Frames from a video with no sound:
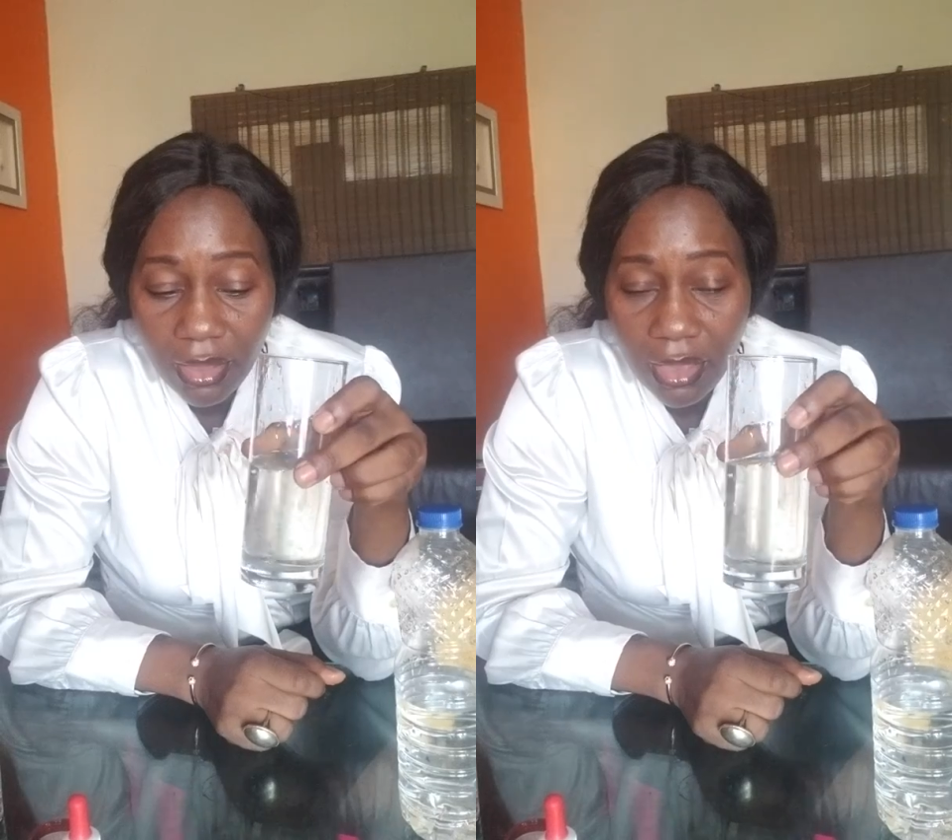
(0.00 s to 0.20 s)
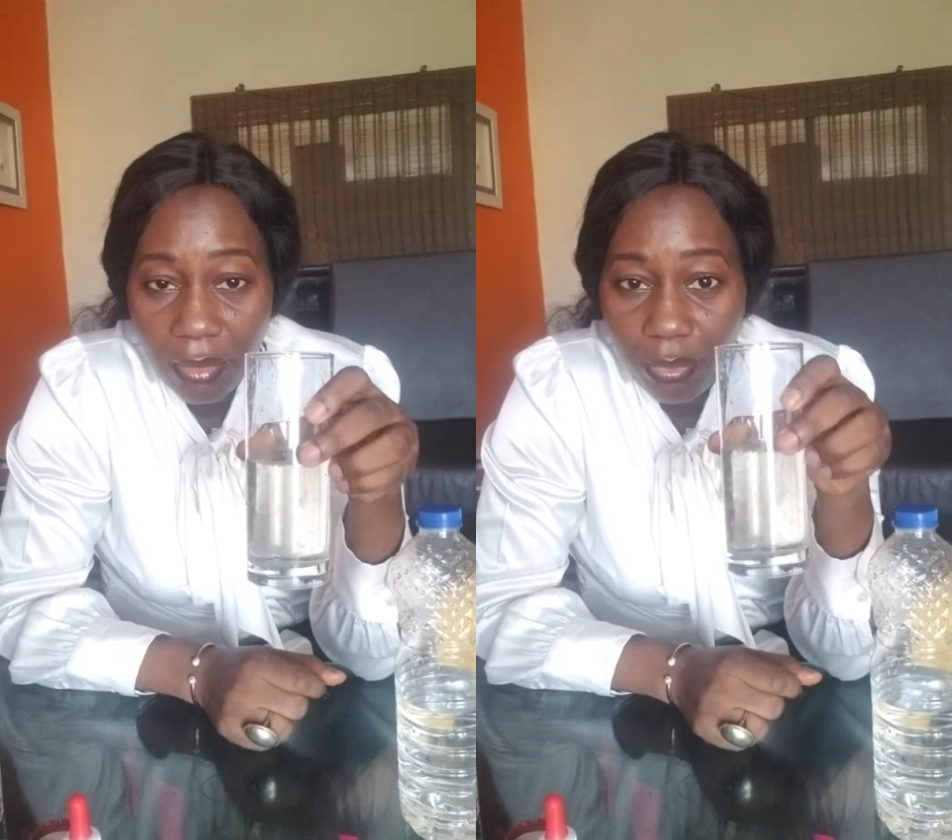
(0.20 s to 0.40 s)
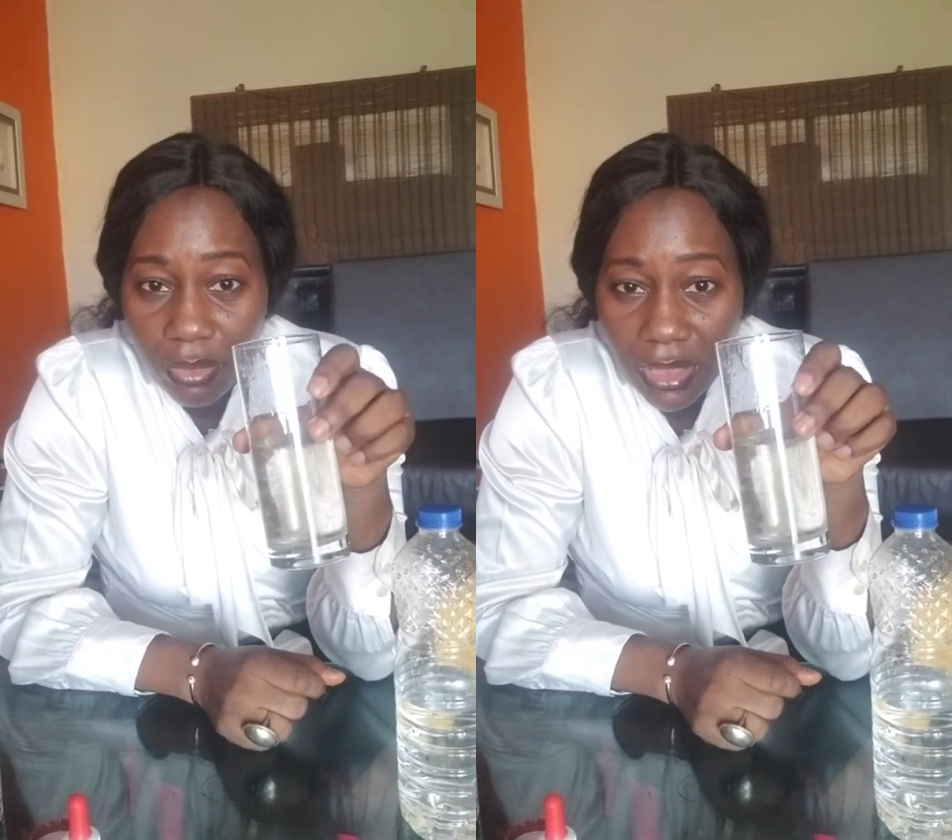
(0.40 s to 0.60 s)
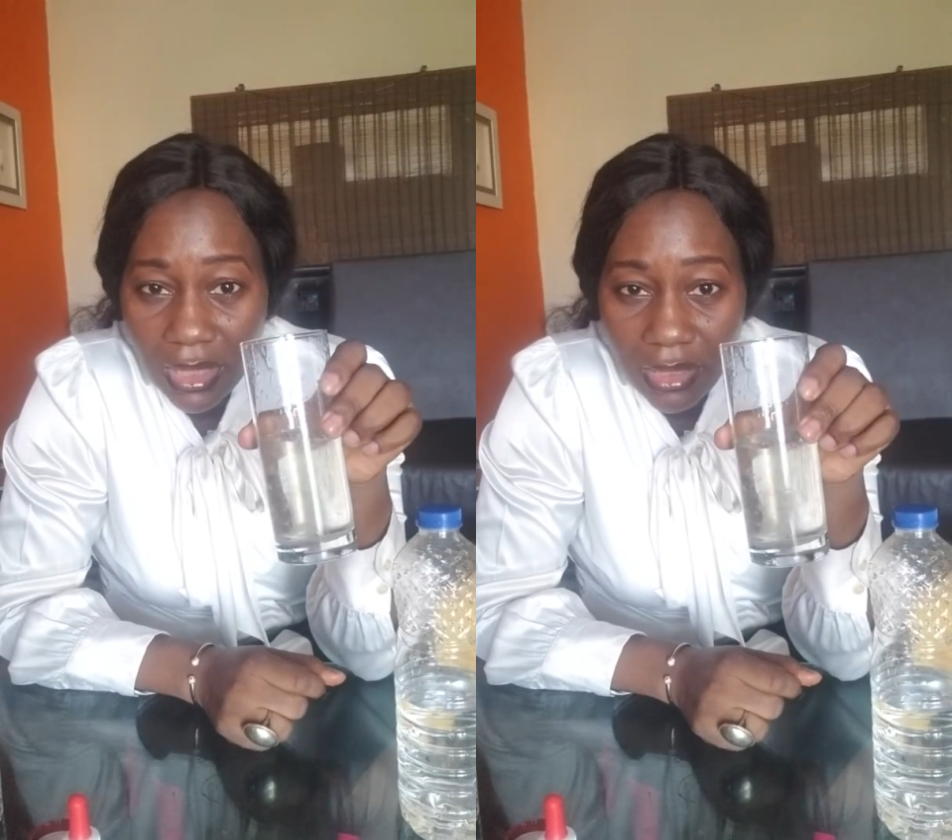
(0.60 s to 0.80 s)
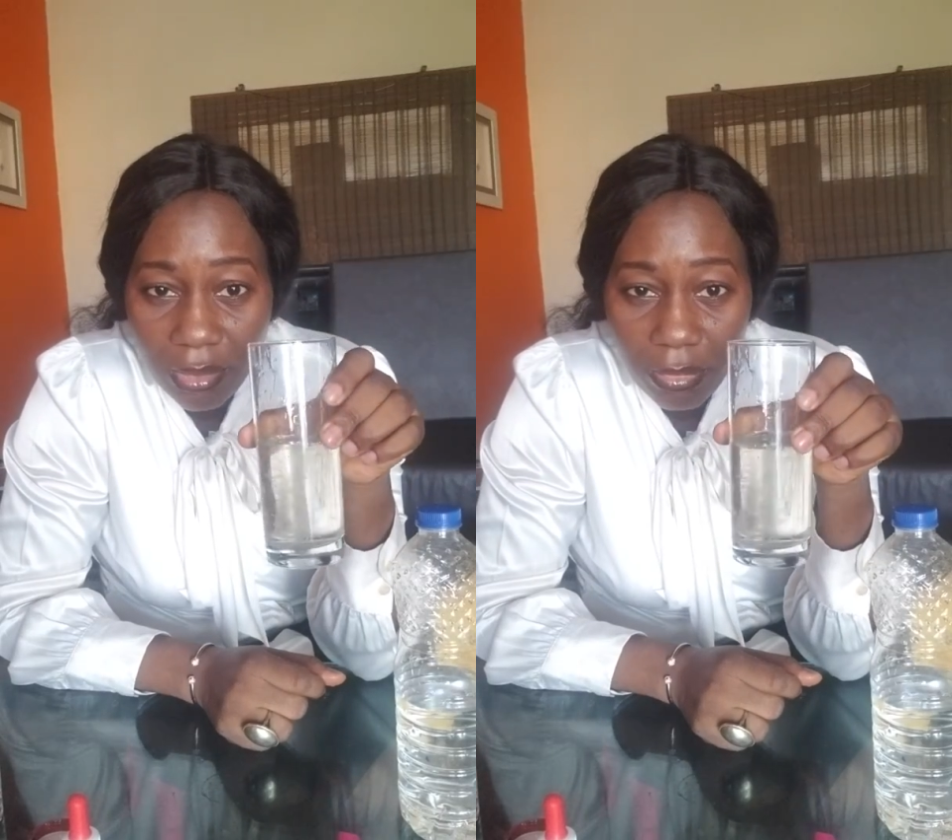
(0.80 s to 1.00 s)
it
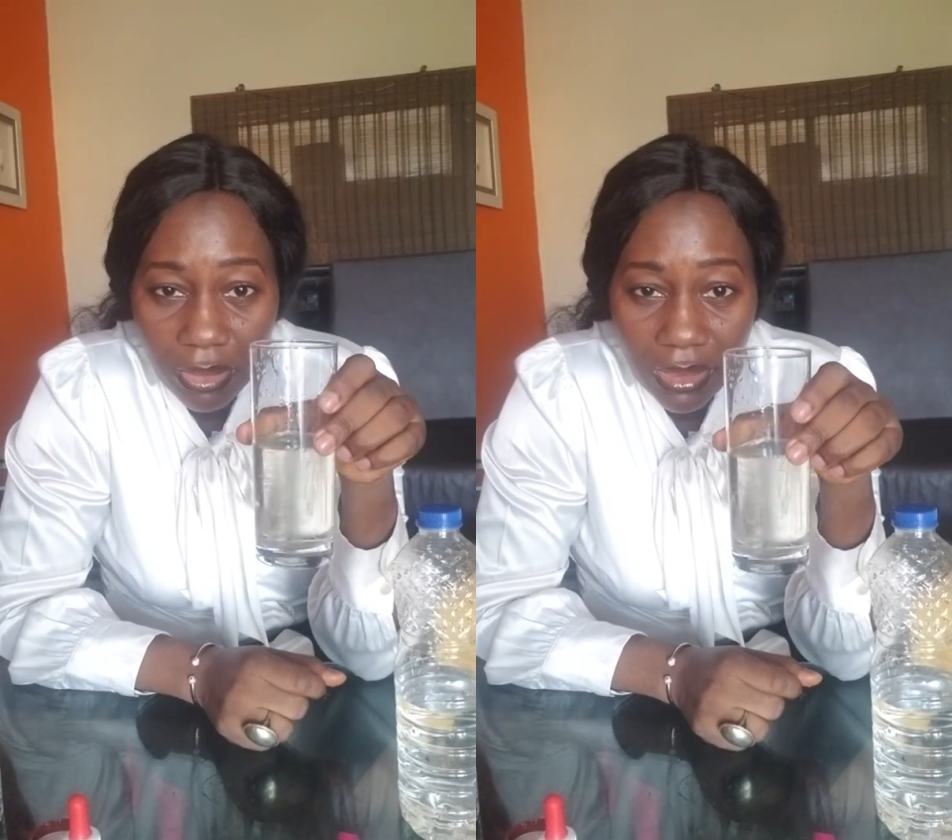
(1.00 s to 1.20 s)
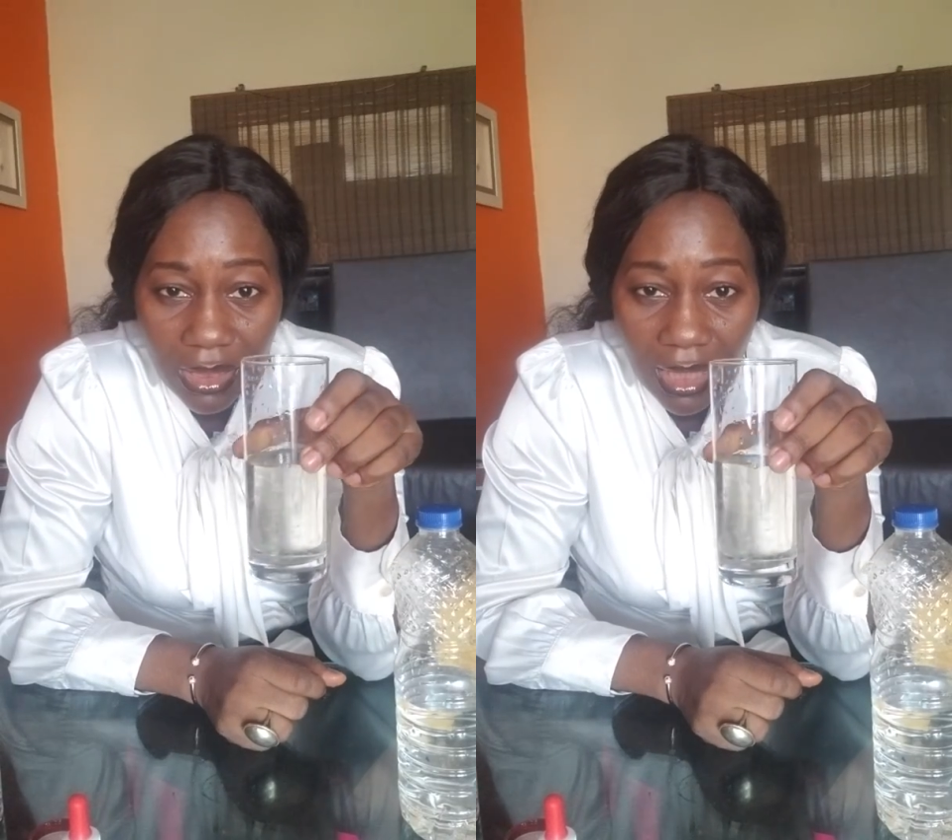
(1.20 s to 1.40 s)
protects your body